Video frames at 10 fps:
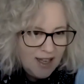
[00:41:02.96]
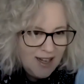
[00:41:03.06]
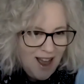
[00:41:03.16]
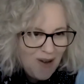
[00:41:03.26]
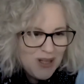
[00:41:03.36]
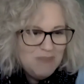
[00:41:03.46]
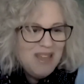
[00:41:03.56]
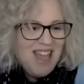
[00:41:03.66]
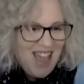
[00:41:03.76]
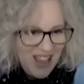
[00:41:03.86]
and how it
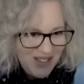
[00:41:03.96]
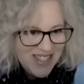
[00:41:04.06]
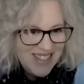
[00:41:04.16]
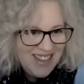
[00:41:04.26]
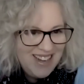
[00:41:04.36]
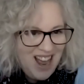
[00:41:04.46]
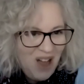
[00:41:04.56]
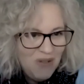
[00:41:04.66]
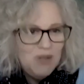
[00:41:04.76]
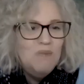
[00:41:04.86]
behaves and
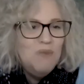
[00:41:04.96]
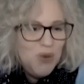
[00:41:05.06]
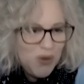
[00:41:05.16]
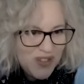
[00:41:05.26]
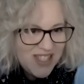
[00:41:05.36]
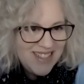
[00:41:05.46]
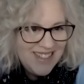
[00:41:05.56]
how it moves.